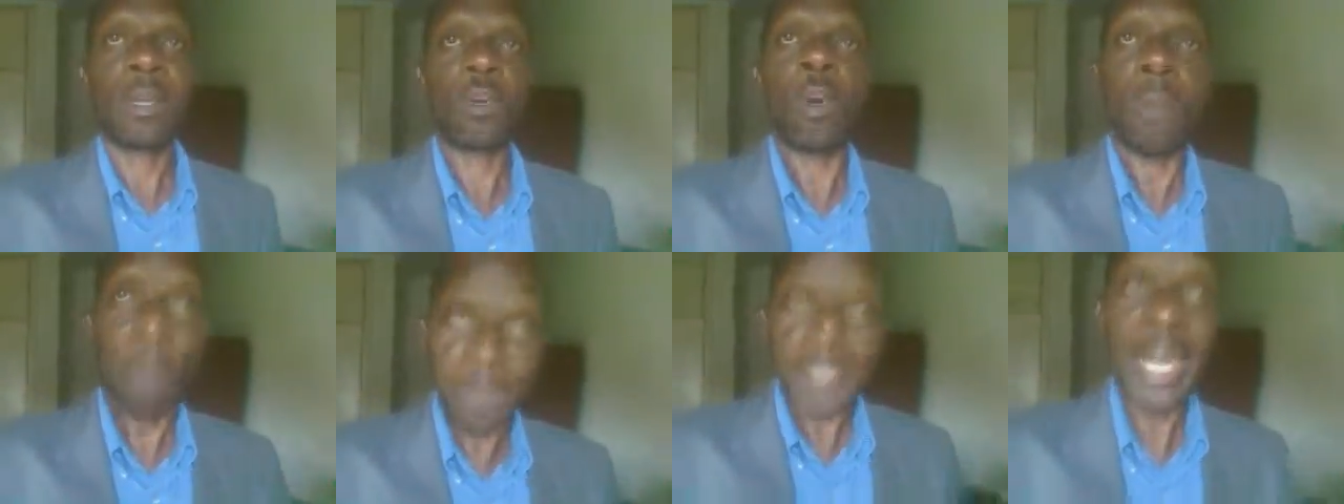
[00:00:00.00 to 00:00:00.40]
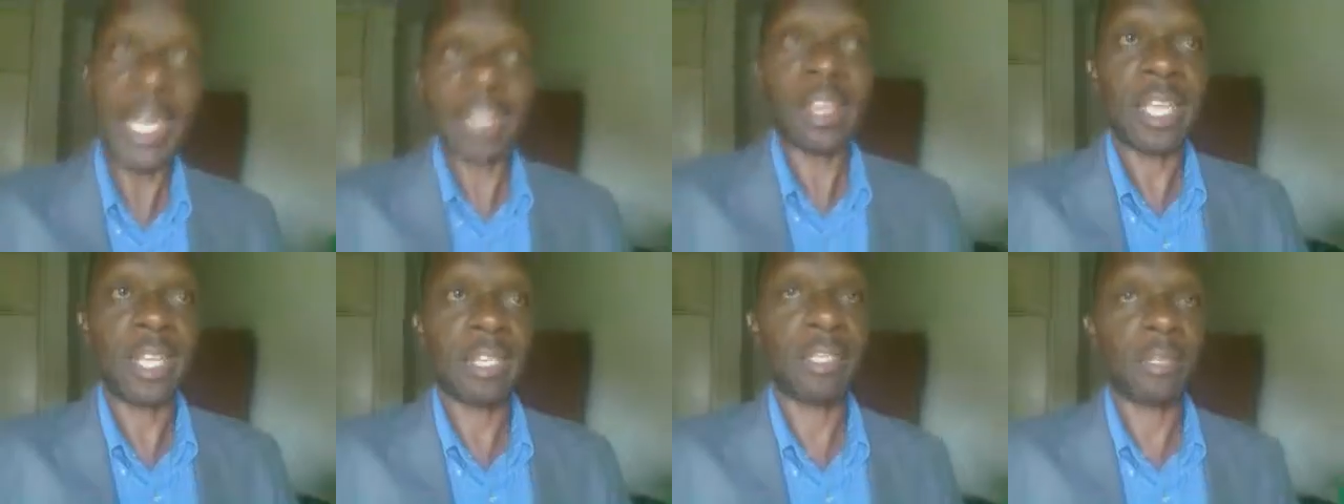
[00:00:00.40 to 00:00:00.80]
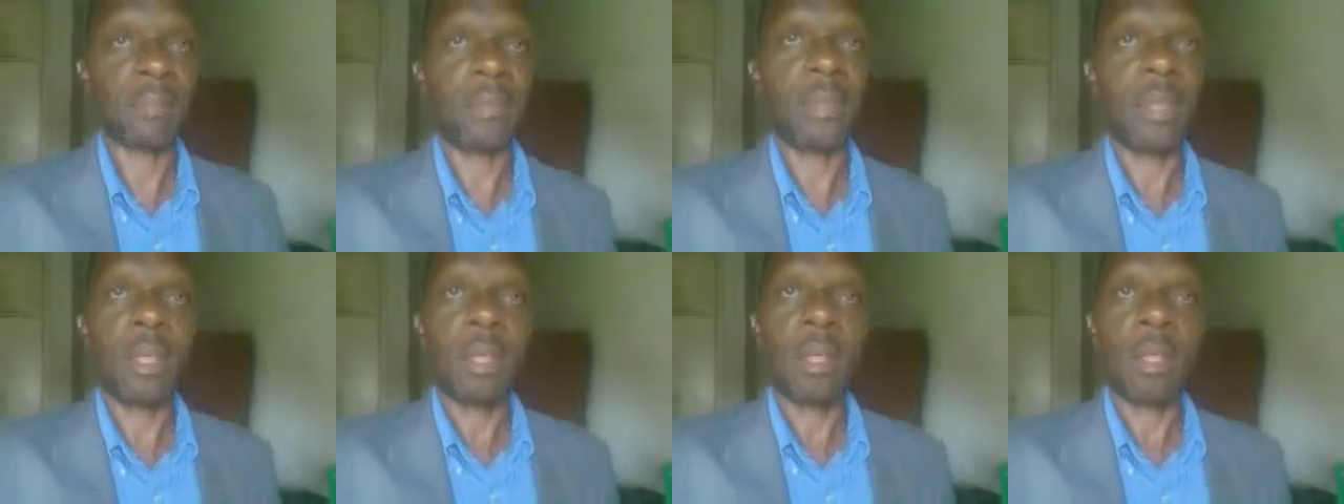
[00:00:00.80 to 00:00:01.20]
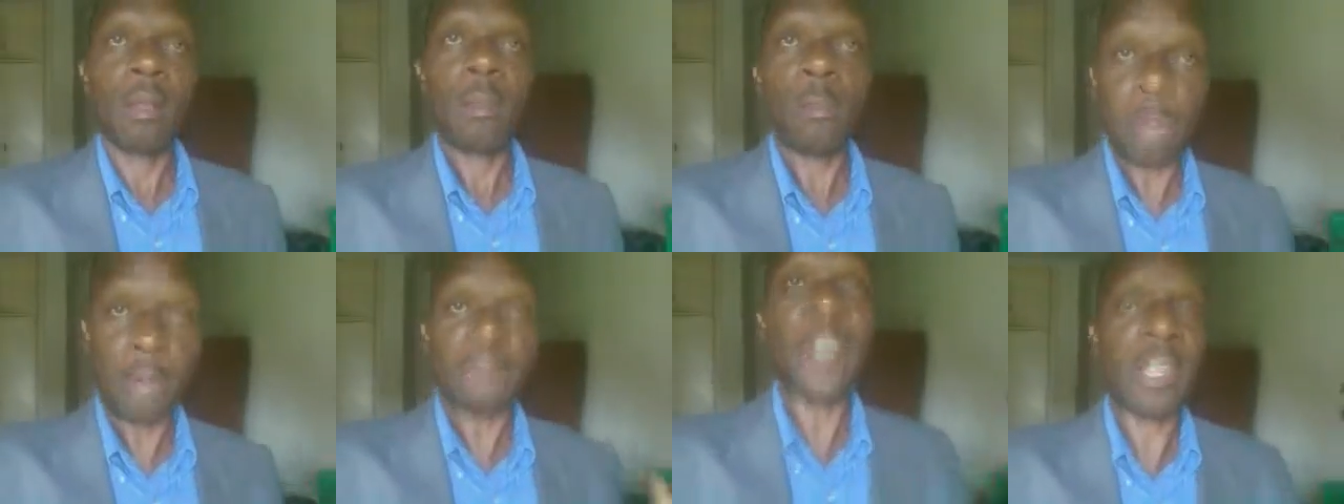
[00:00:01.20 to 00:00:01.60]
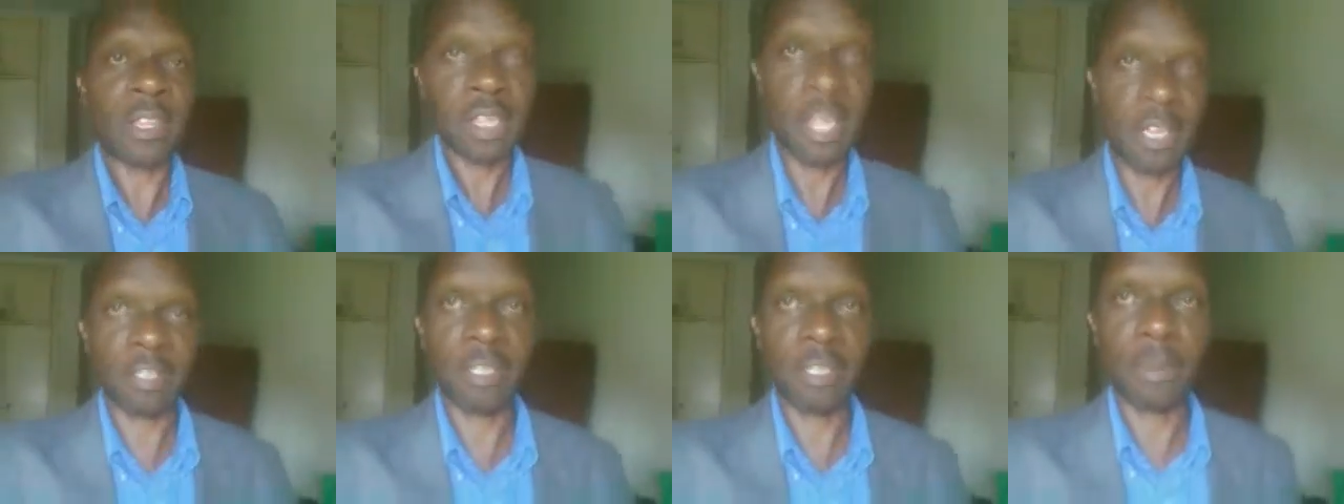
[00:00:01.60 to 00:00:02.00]
Complete things.
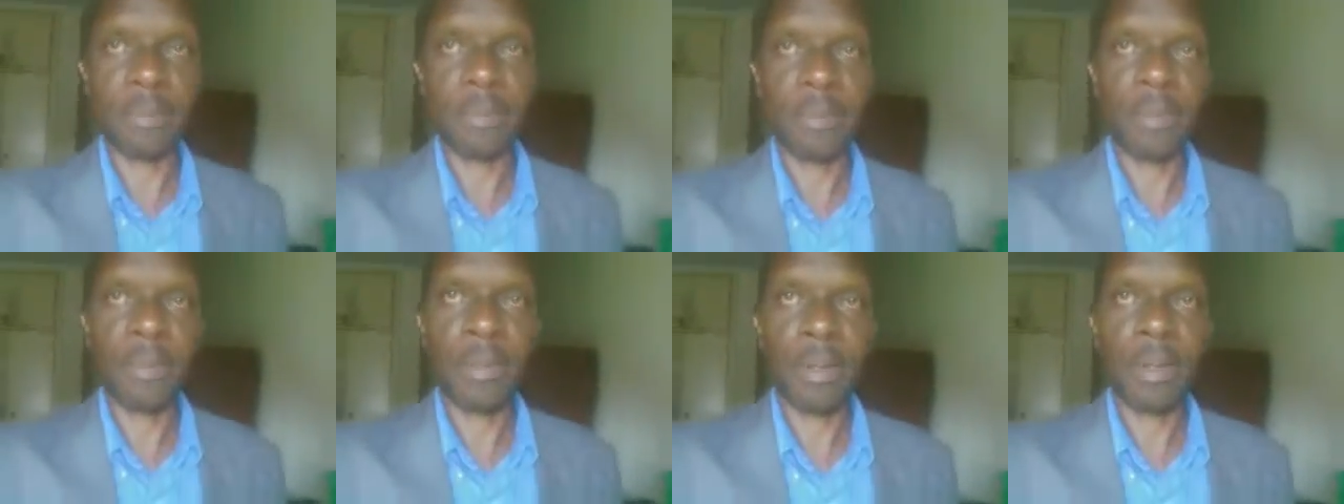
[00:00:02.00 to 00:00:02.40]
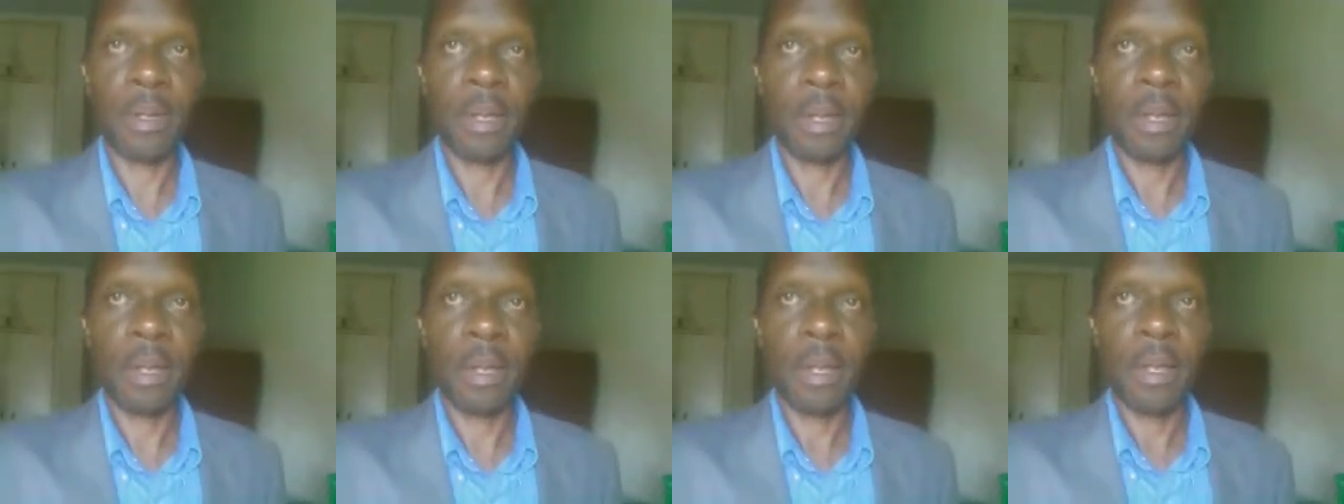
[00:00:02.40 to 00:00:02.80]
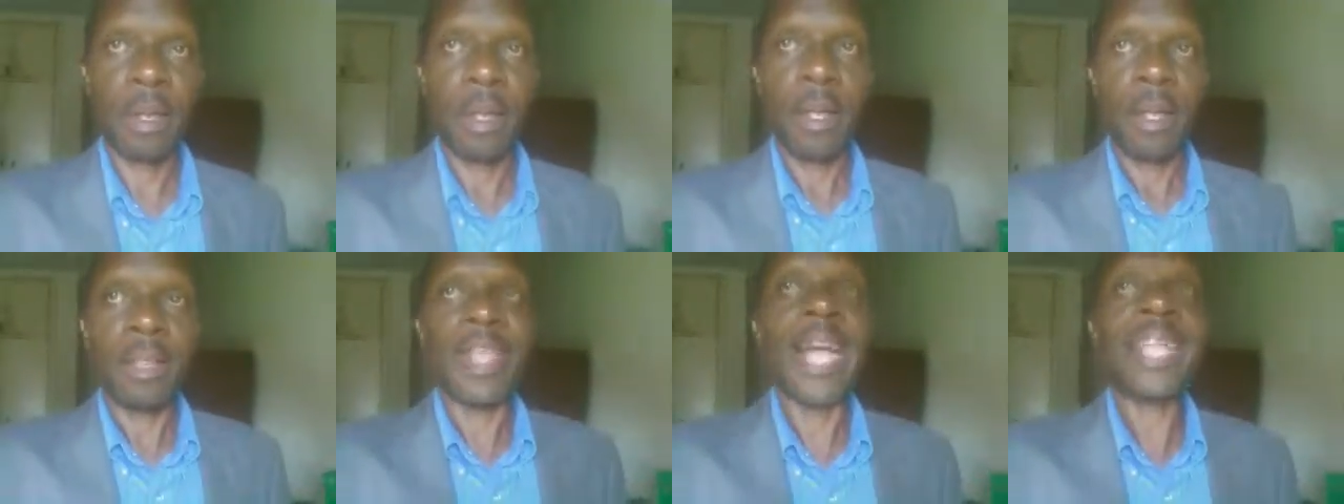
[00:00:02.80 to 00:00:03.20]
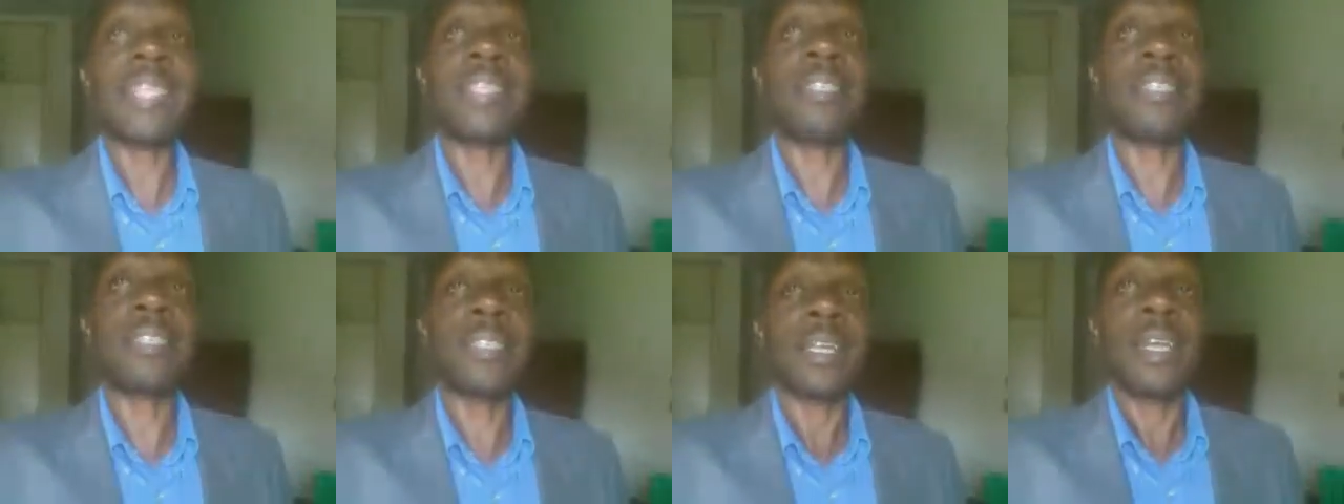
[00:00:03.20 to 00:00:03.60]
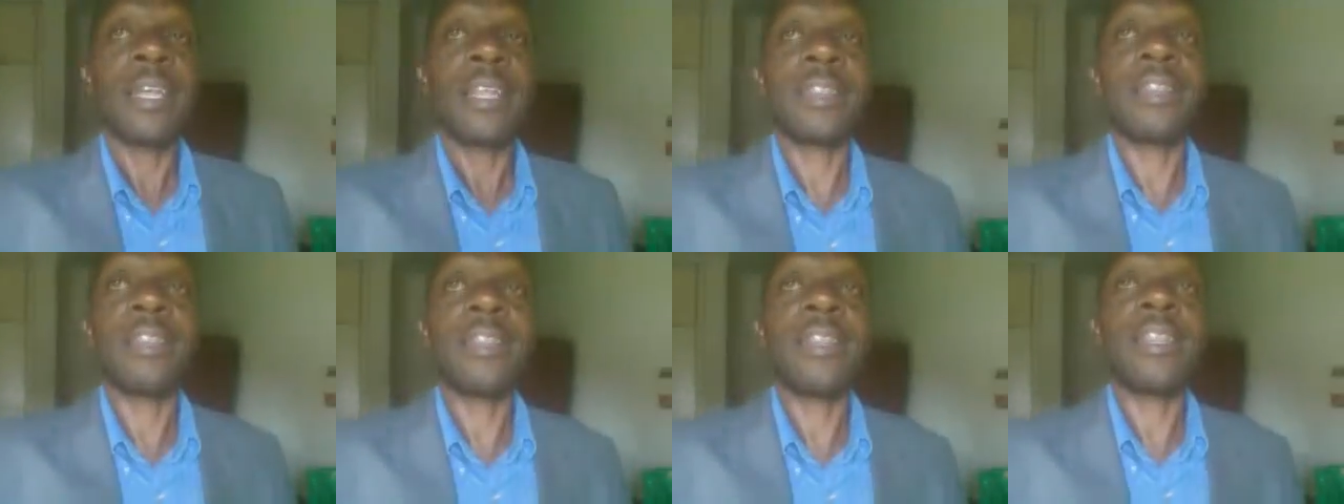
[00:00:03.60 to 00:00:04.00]
Perfect things. That is
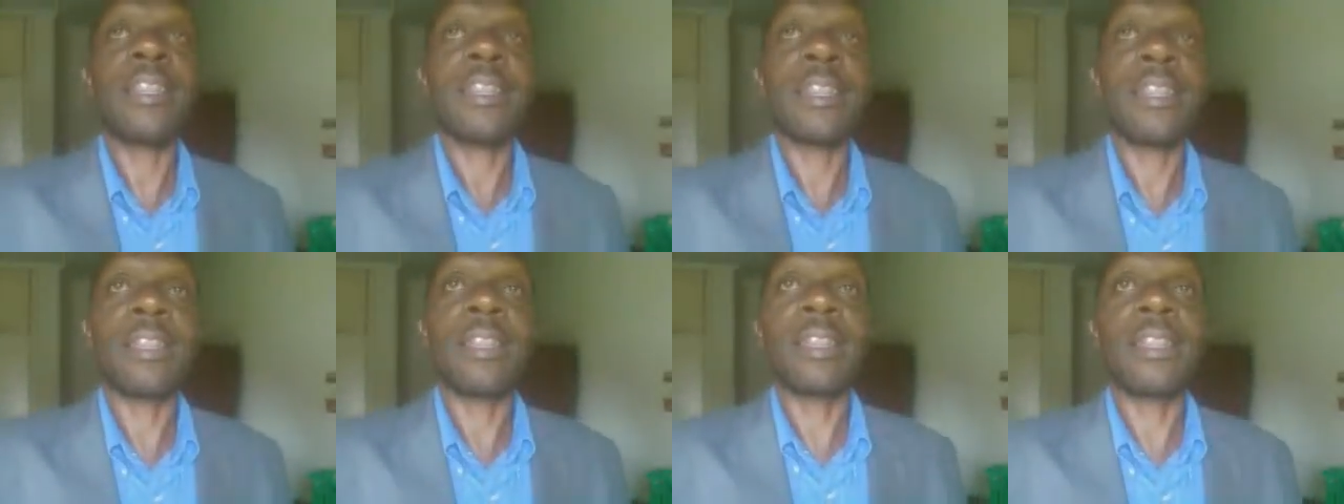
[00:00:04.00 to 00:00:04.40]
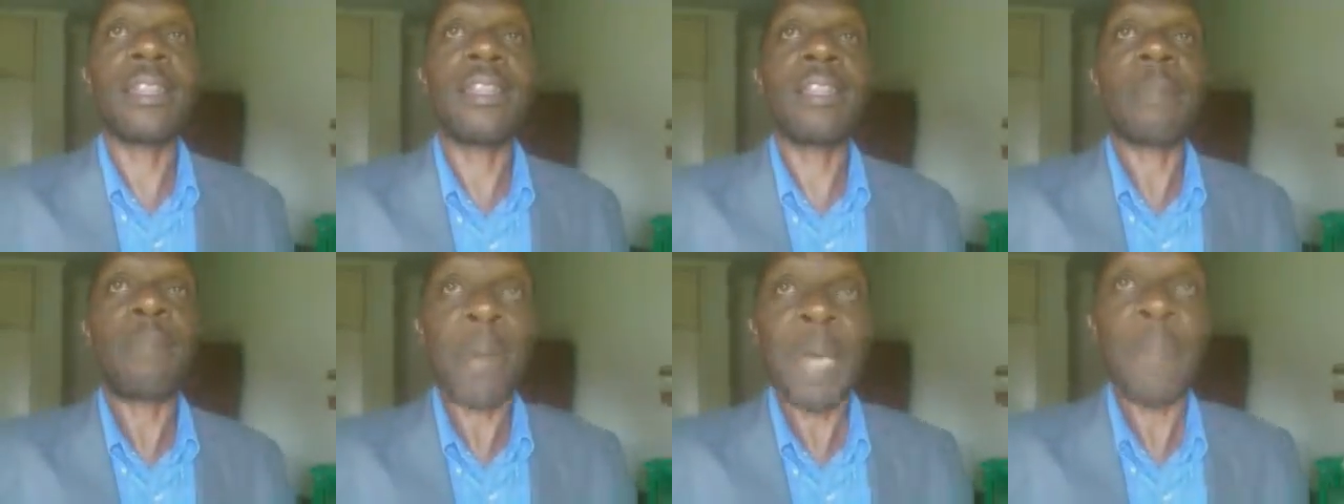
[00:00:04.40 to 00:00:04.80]
the